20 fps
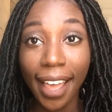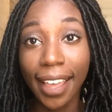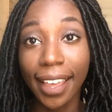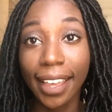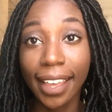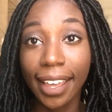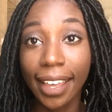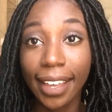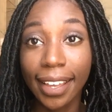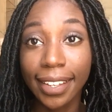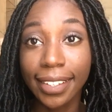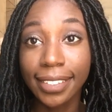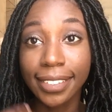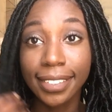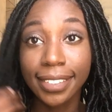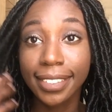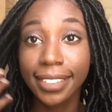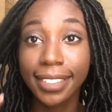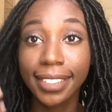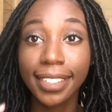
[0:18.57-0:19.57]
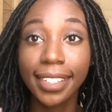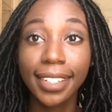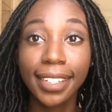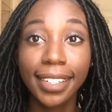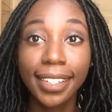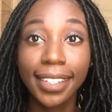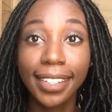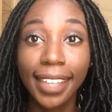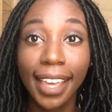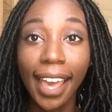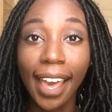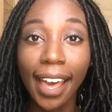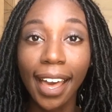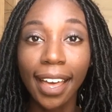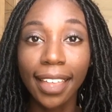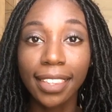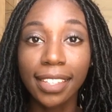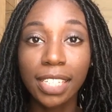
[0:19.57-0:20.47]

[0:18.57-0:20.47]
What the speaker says: And yeah,